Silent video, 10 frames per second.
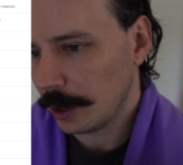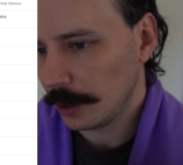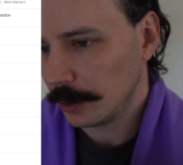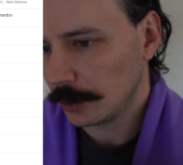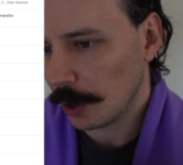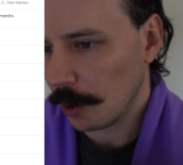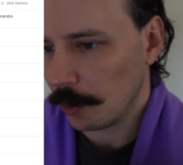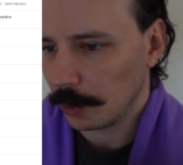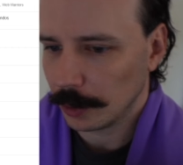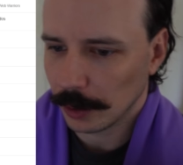
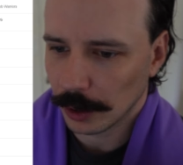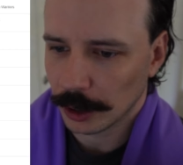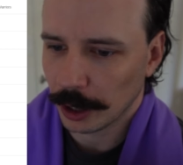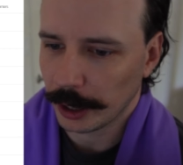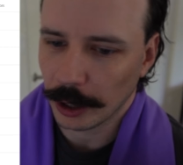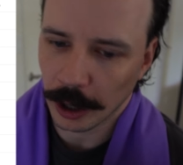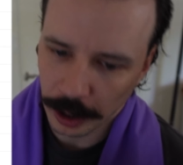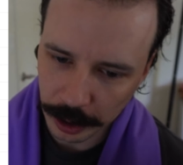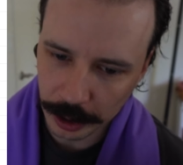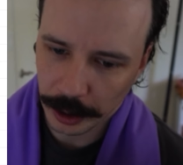So cutting
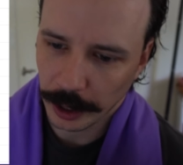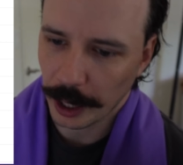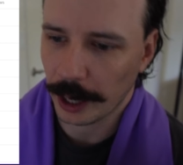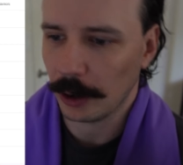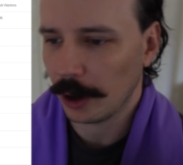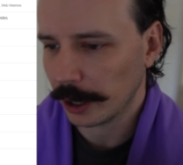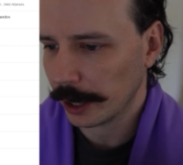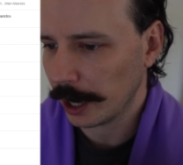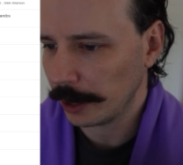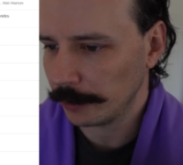her and
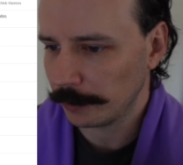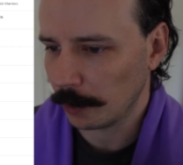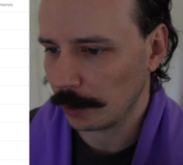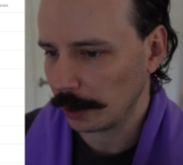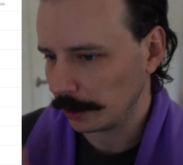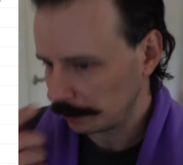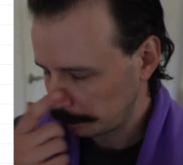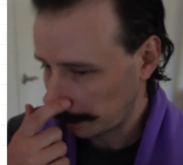Hawkeye for